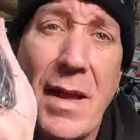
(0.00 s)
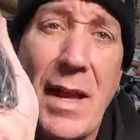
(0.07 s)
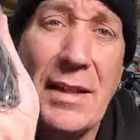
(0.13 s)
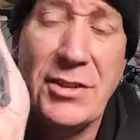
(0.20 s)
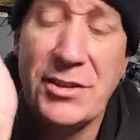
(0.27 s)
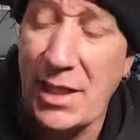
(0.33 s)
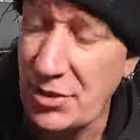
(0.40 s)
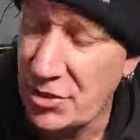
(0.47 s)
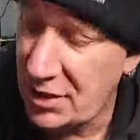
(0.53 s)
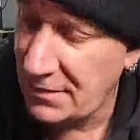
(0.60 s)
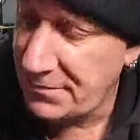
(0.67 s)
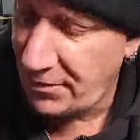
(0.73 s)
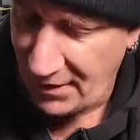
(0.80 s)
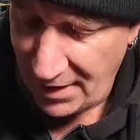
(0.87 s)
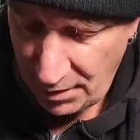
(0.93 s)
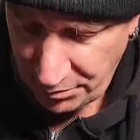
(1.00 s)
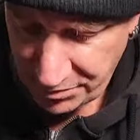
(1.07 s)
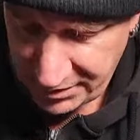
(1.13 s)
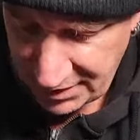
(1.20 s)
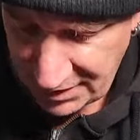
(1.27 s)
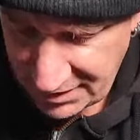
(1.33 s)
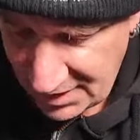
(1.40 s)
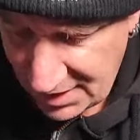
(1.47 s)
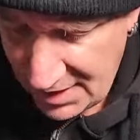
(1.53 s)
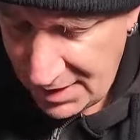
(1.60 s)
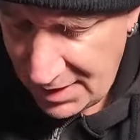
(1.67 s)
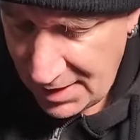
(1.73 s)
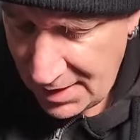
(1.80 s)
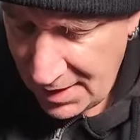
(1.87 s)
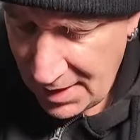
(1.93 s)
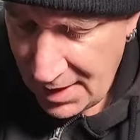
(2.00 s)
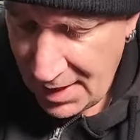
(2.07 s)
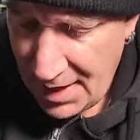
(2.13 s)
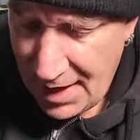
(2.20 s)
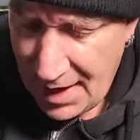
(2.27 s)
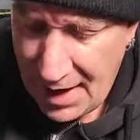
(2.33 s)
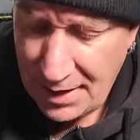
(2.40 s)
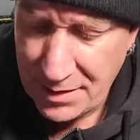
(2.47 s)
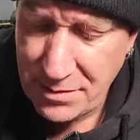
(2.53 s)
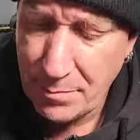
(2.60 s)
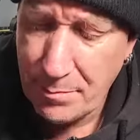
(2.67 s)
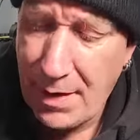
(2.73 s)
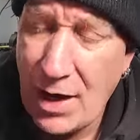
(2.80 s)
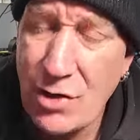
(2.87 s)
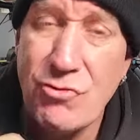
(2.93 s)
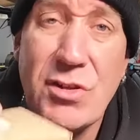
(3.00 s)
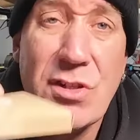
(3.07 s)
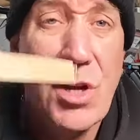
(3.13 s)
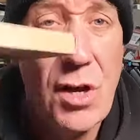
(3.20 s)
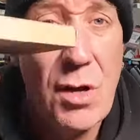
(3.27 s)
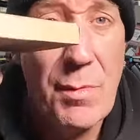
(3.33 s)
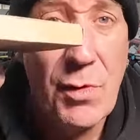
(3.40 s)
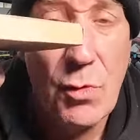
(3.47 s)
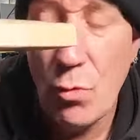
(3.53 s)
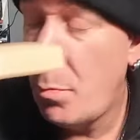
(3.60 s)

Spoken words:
extension lead for the LCD, and some battery terminal